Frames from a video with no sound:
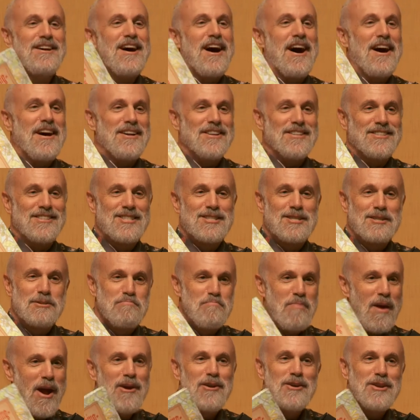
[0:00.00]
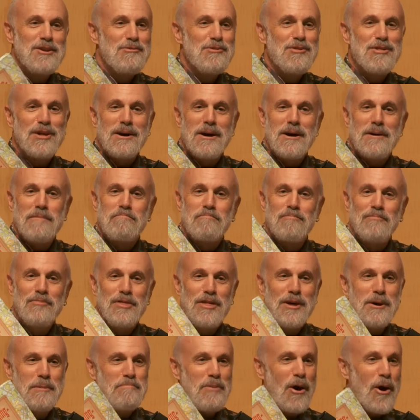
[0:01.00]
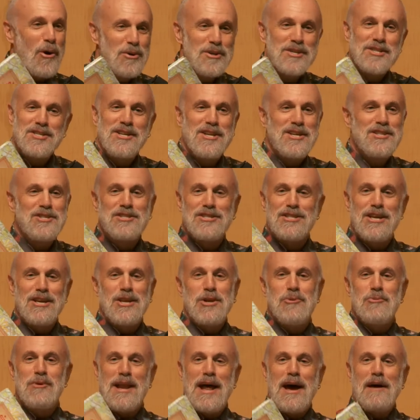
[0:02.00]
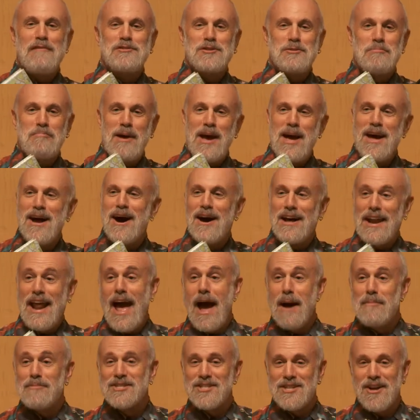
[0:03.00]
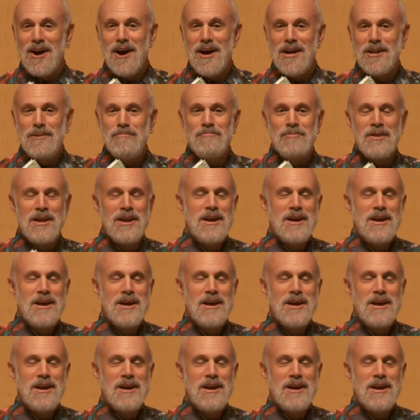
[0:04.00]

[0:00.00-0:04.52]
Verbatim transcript: I'll spare you the, the postage that you would have to pay on Amazon.